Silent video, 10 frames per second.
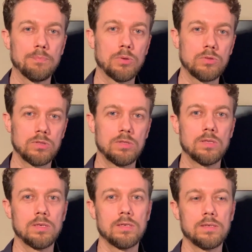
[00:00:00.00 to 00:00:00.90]
put
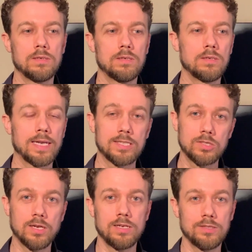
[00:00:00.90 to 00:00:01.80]
the
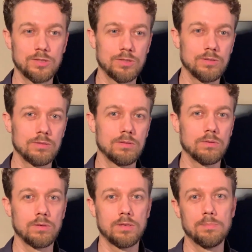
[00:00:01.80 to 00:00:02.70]
exercise
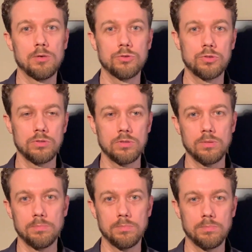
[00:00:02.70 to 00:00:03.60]
or the motion, the
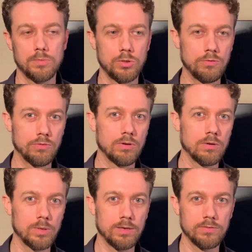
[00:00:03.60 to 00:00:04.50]
maneuver
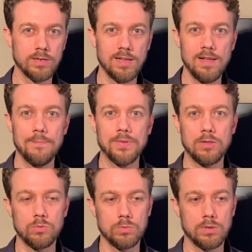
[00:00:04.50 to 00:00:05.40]
or whatever
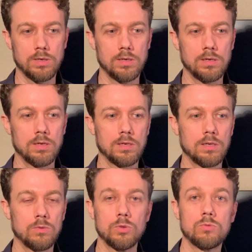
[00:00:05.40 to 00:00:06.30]
into a
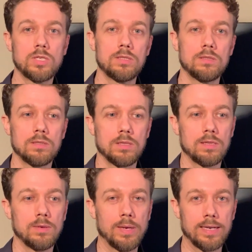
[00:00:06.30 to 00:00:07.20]
routine.
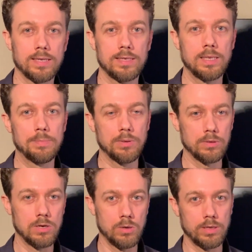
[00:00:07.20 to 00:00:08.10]
That way I can keep
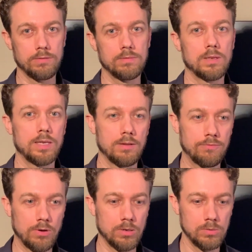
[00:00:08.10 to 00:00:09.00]
on going in a
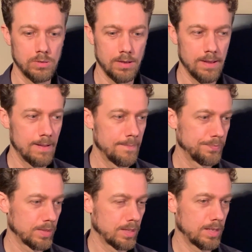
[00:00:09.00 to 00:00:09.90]
flow.
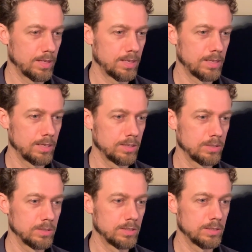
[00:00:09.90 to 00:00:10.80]

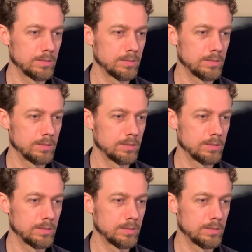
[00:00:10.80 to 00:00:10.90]
And